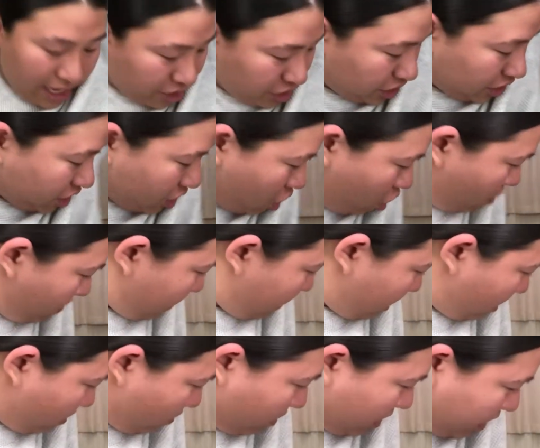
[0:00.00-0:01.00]
And just comb it
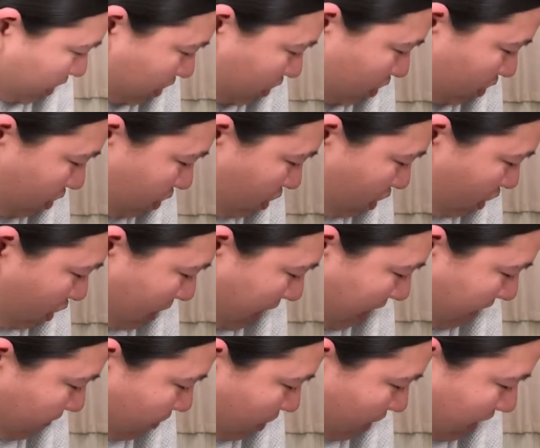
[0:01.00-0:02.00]
out while you
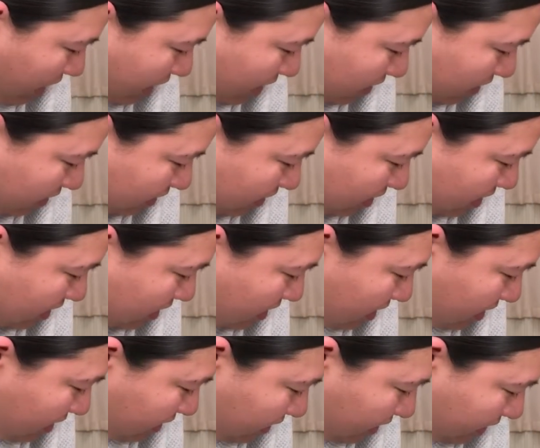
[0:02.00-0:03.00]
have your hand
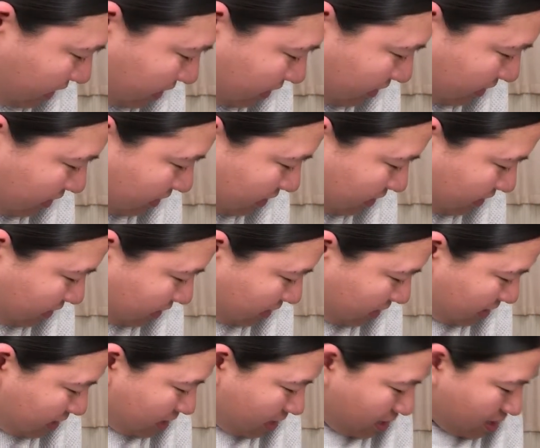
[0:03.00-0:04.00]
still
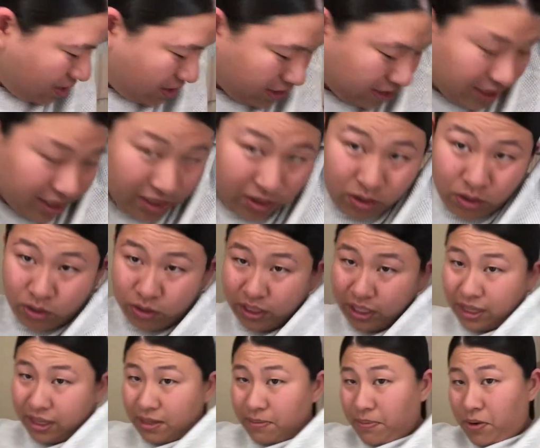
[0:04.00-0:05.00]

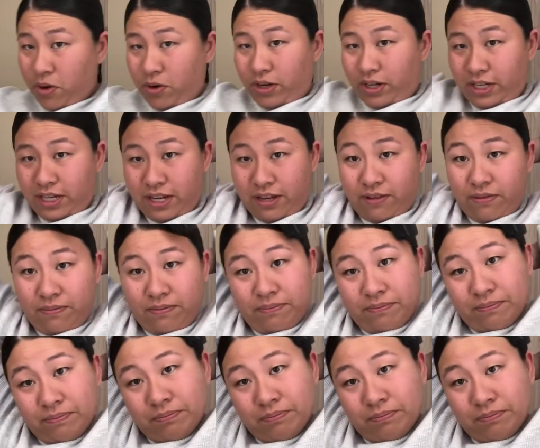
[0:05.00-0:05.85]
holding the ponytail.